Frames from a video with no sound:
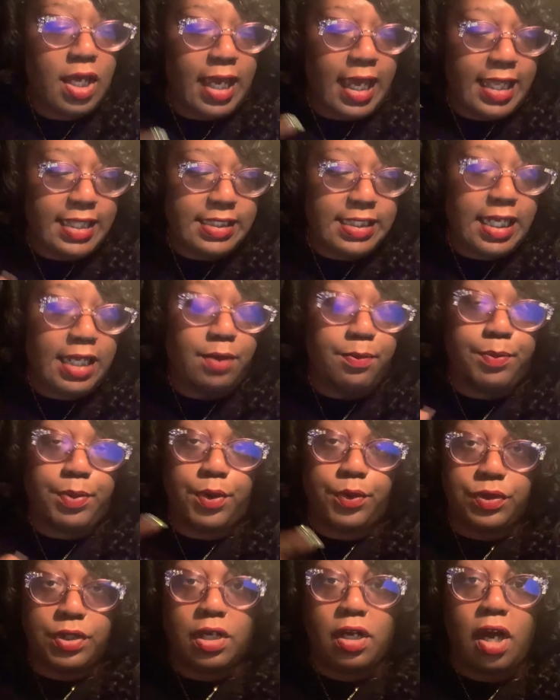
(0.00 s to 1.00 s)
I take
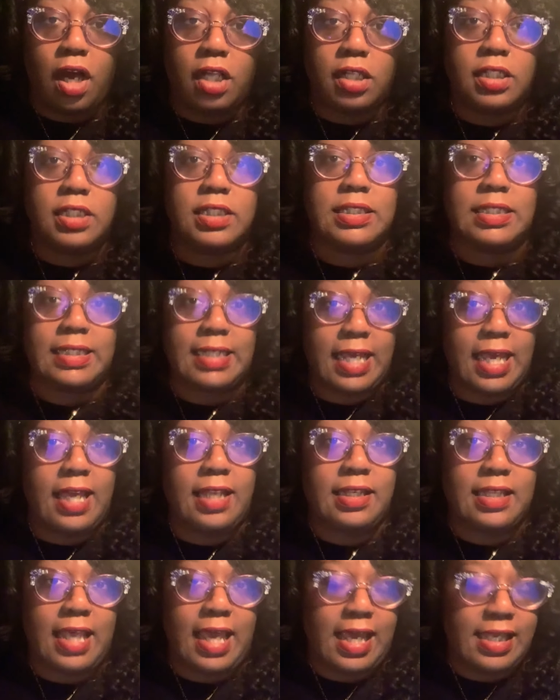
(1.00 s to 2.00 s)
both the collagen
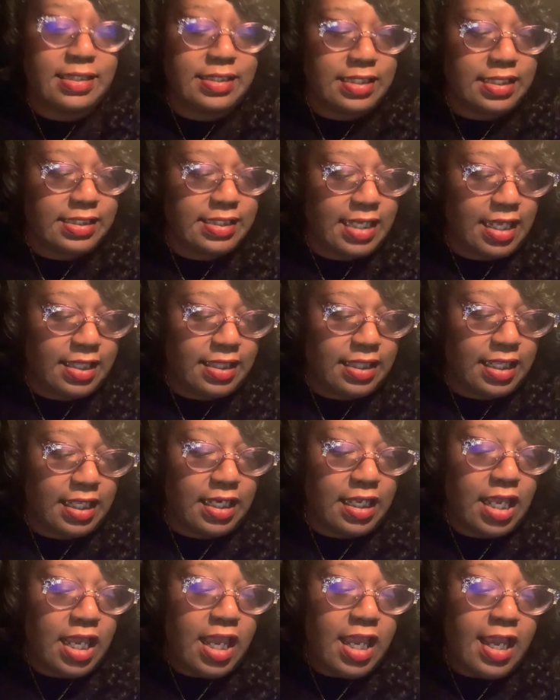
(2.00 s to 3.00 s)
and the astaxanthin,
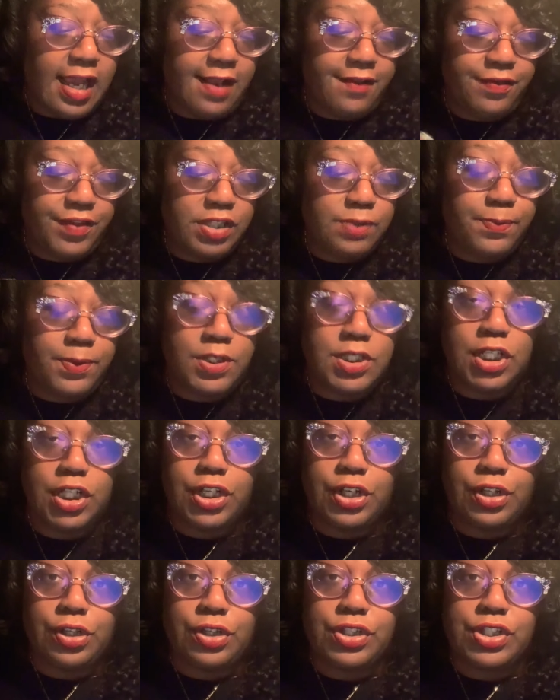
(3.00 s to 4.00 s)
and this
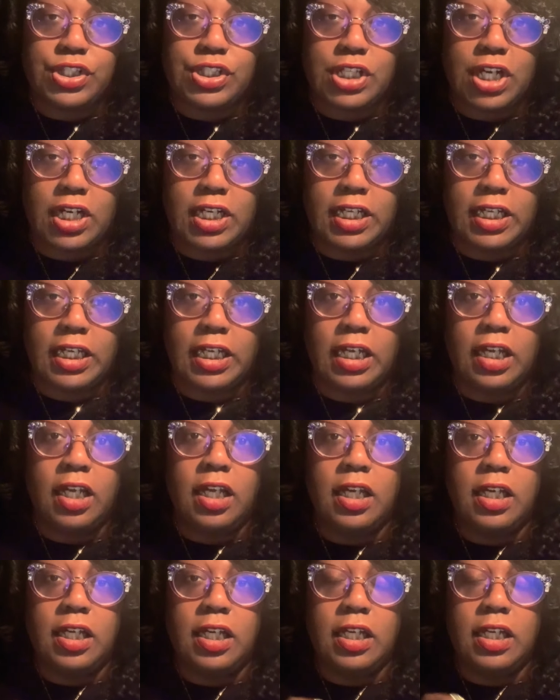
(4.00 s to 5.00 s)
particular study
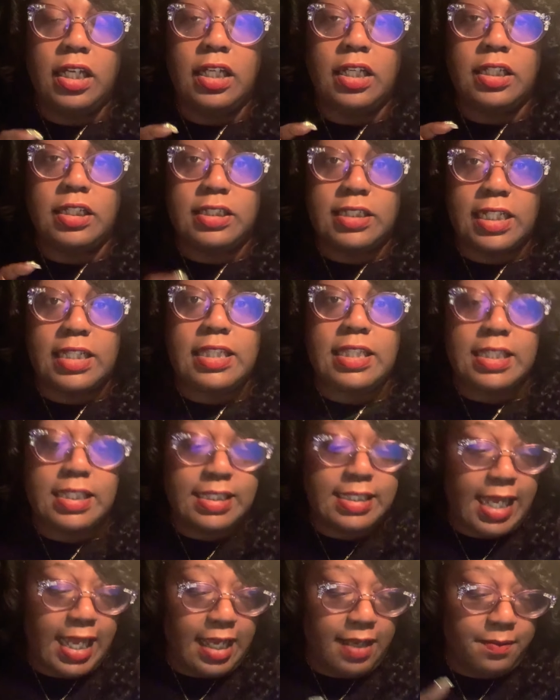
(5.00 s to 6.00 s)
did the
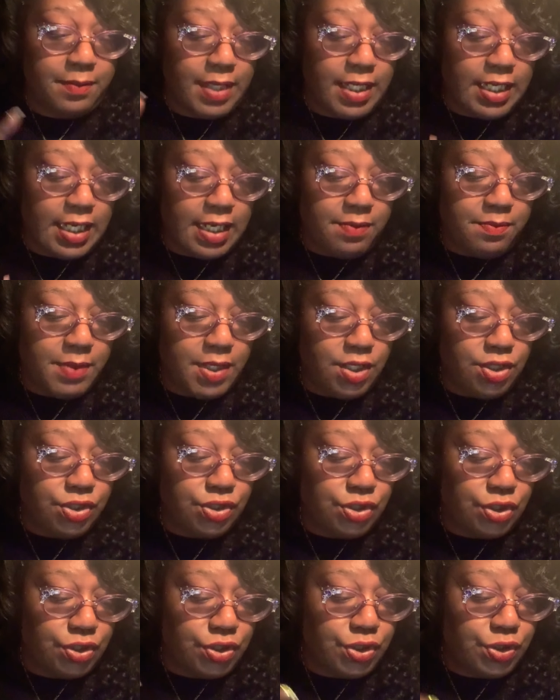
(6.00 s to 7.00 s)
same. It
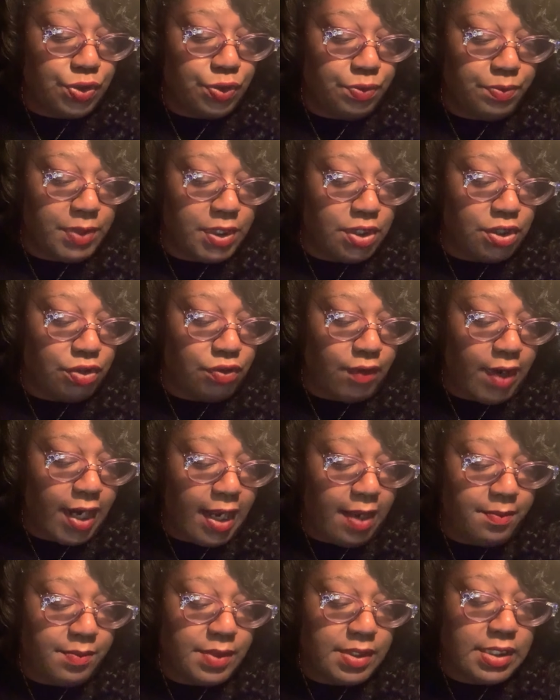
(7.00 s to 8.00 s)
administered 2
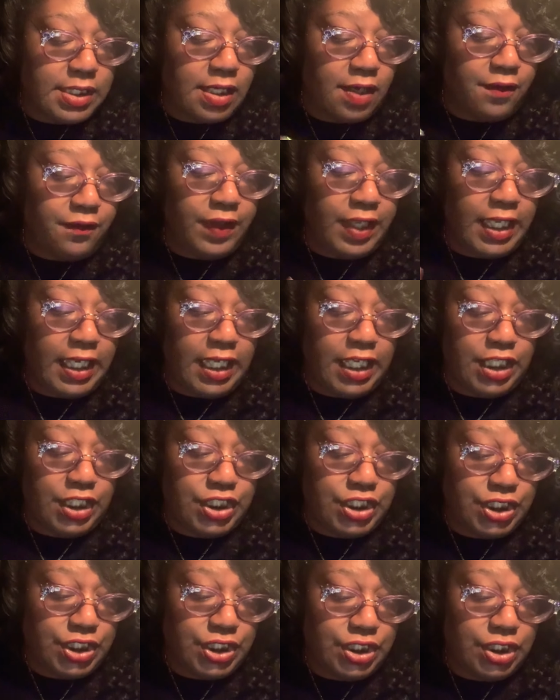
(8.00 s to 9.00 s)
milligrams of
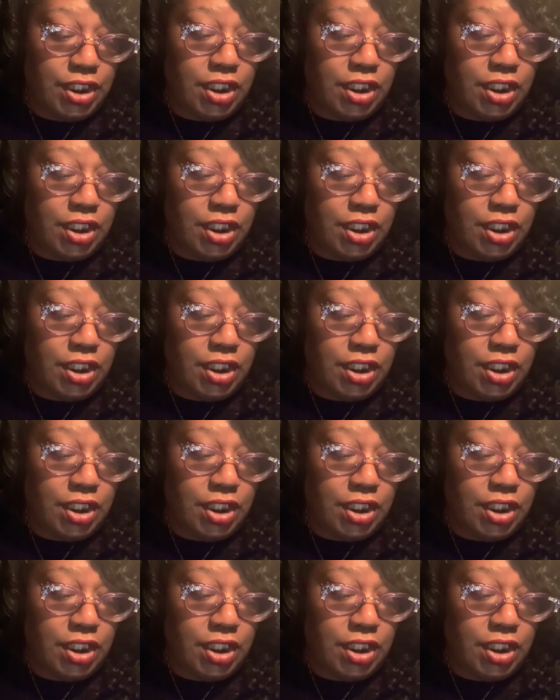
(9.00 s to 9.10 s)
each,